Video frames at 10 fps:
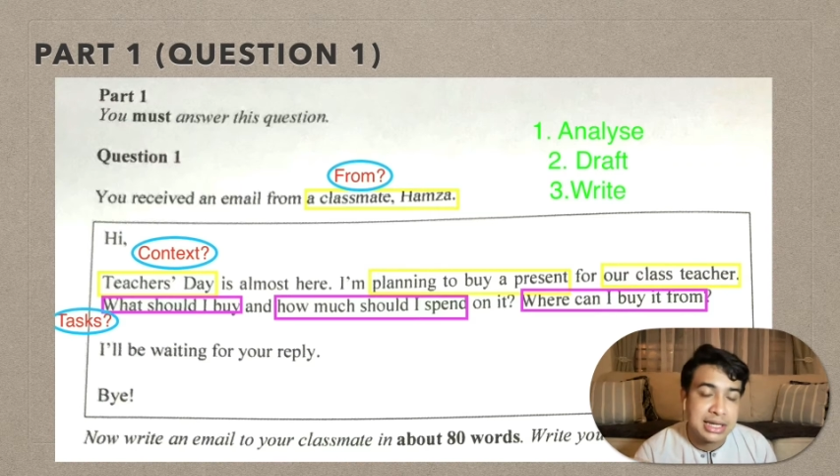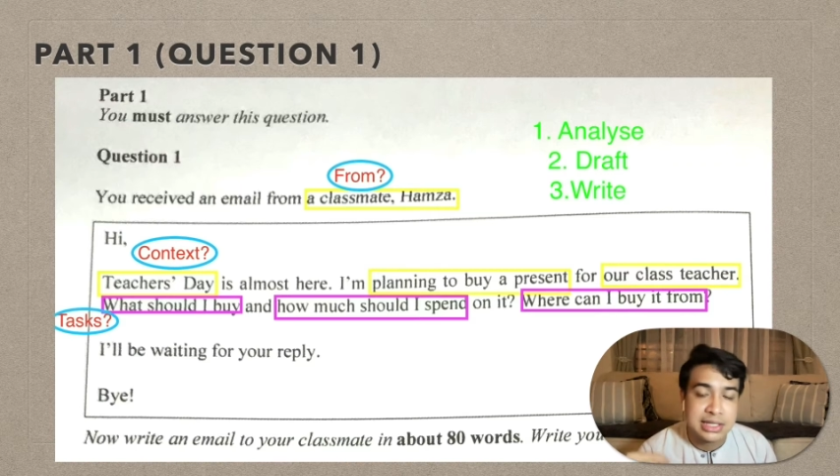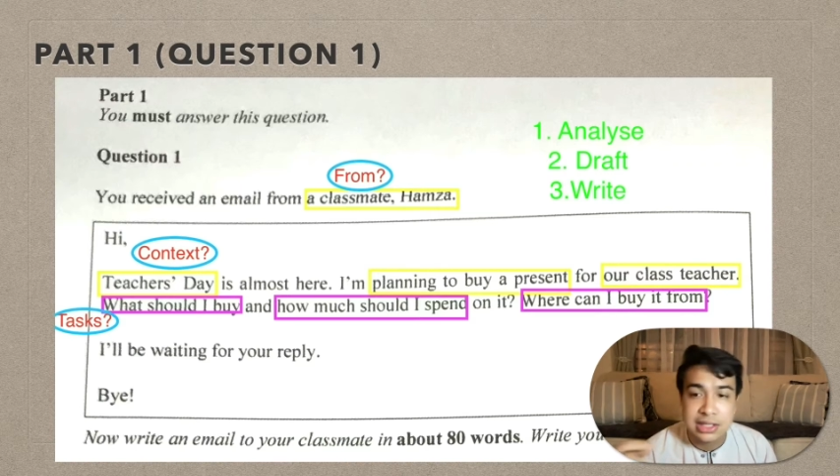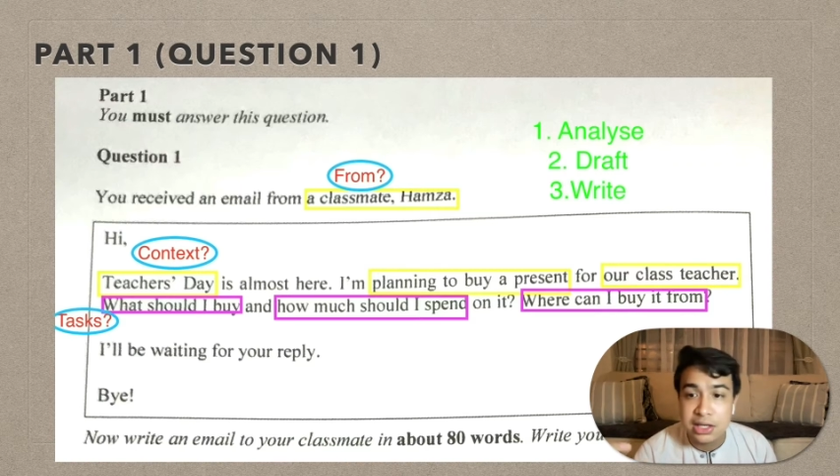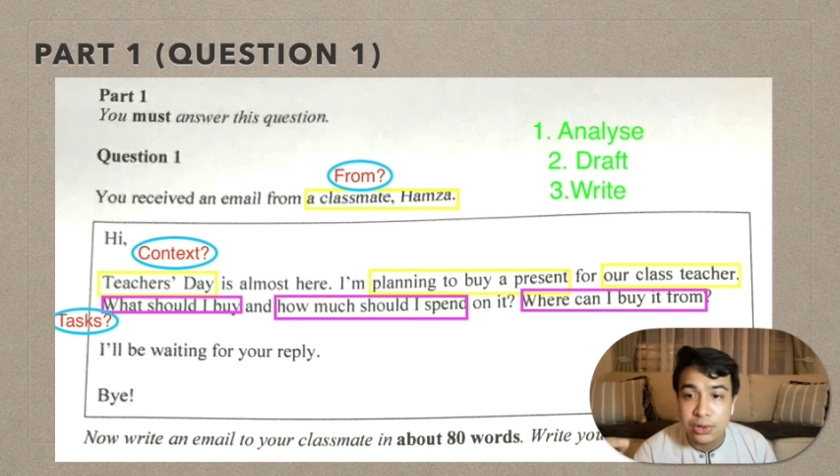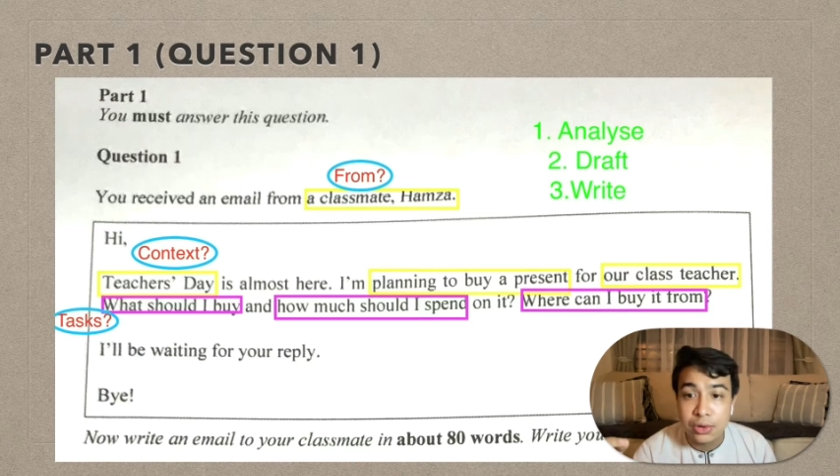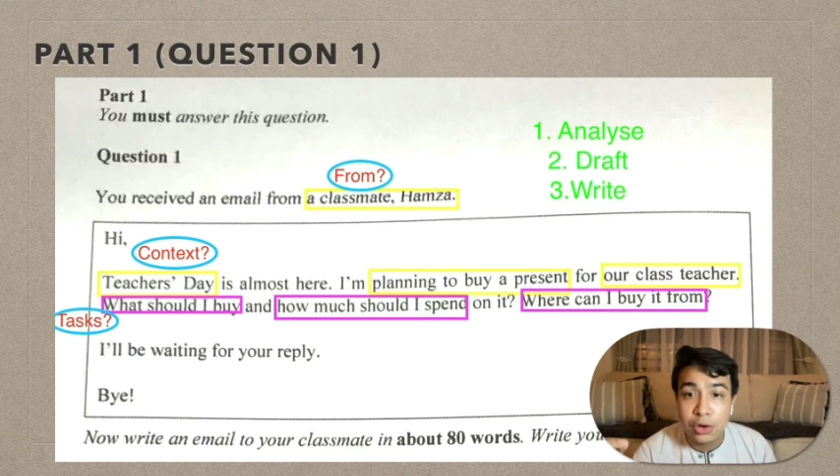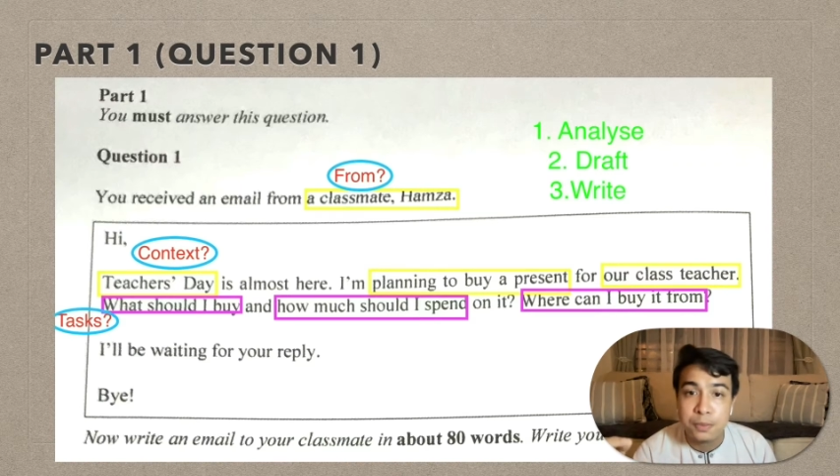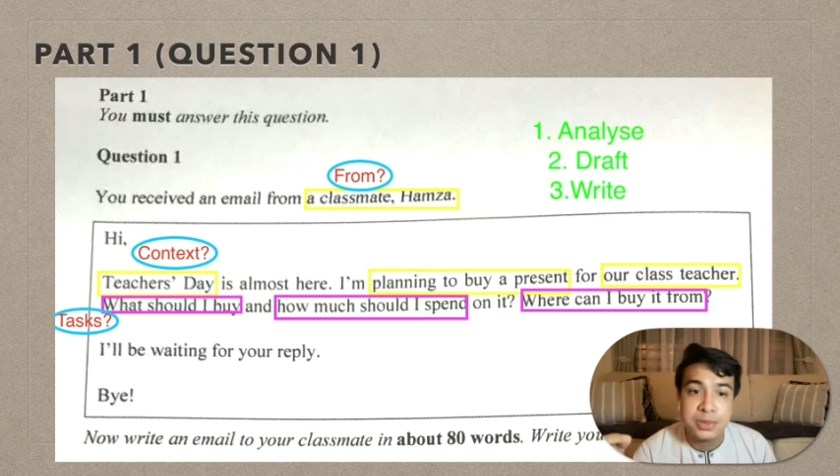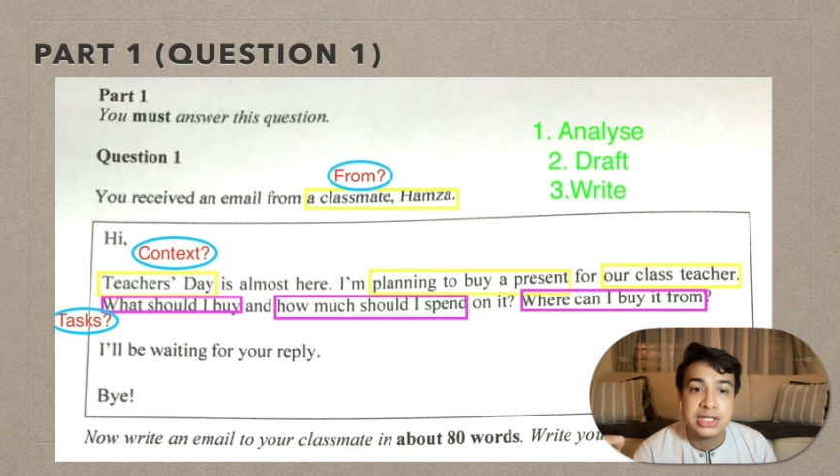asking your
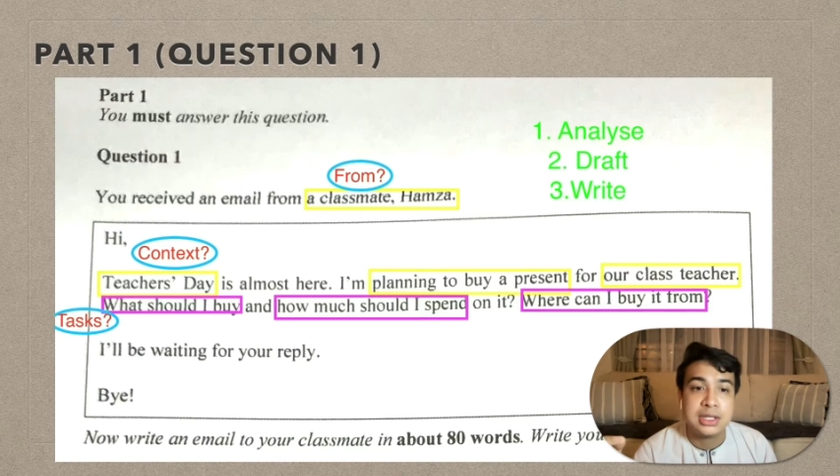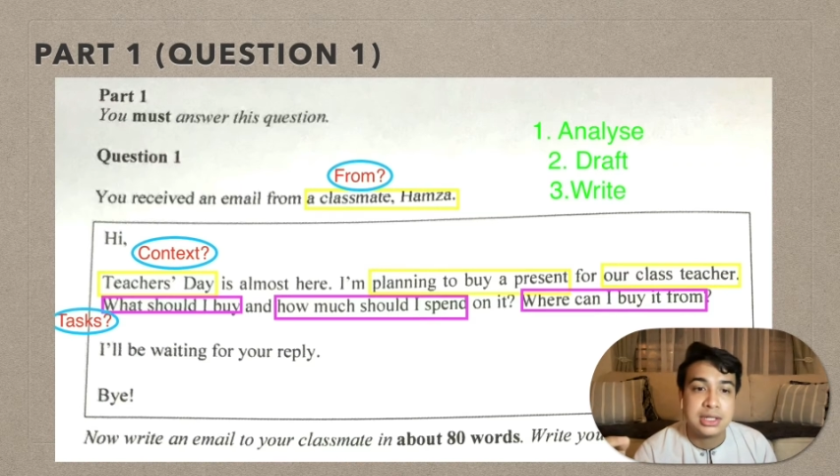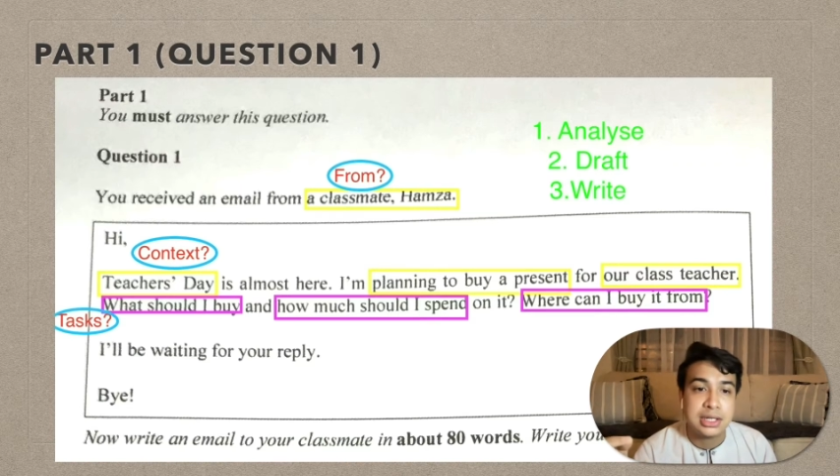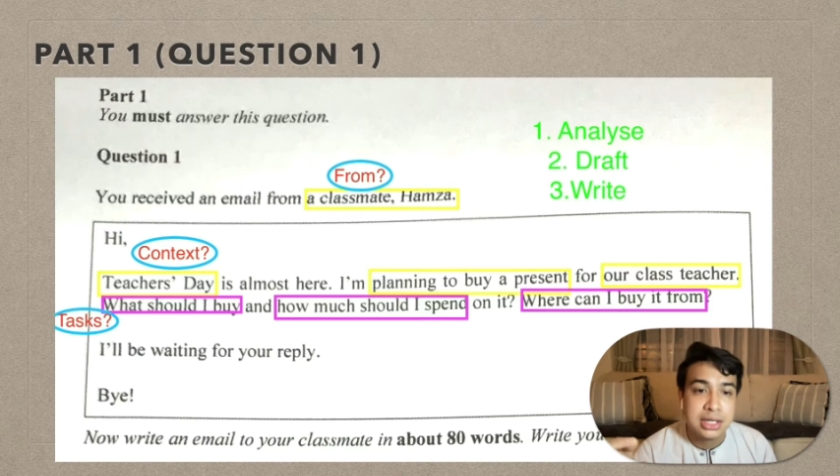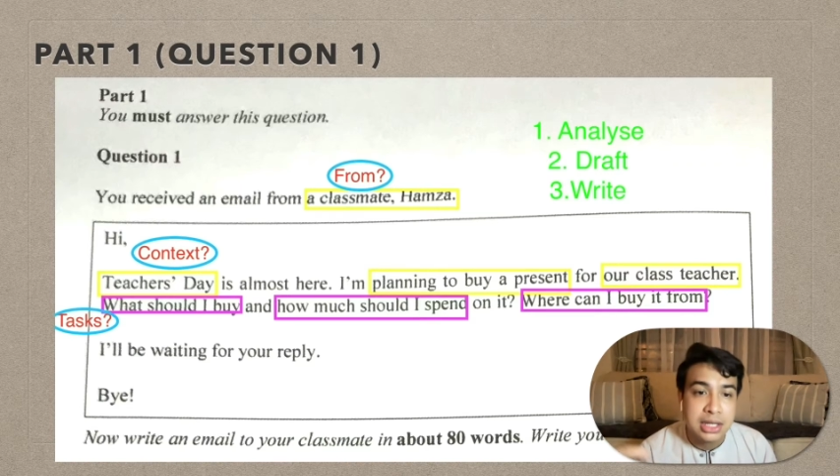opinion.